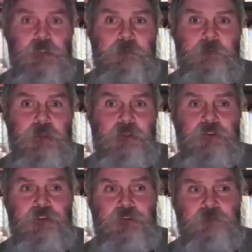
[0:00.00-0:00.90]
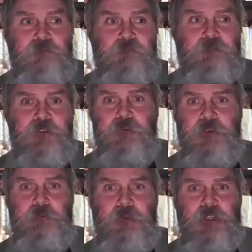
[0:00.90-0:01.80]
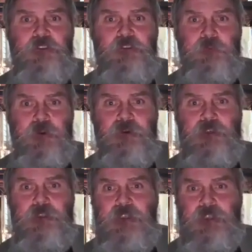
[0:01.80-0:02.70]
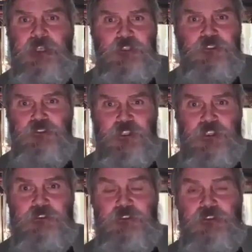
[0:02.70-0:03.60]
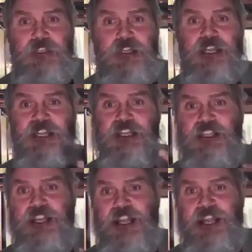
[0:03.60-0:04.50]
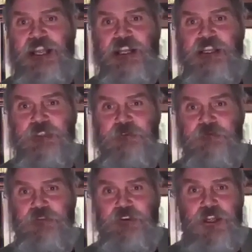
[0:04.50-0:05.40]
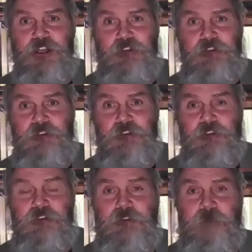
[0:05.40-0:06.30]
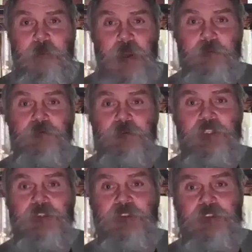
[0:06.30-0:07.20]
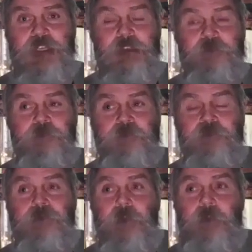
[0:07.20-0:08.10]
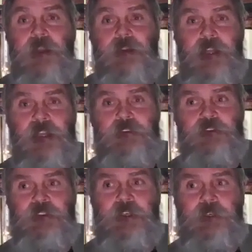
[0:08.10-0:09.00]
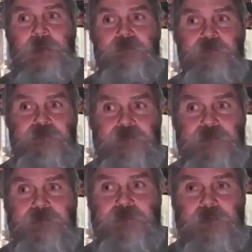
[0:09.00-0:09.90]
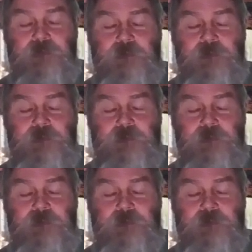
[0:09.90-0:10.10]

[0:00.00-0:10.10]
and I went in the bitterness and fury of my spirit, he says, in the hand of God. Now I'm going to get to that. That's. Uh,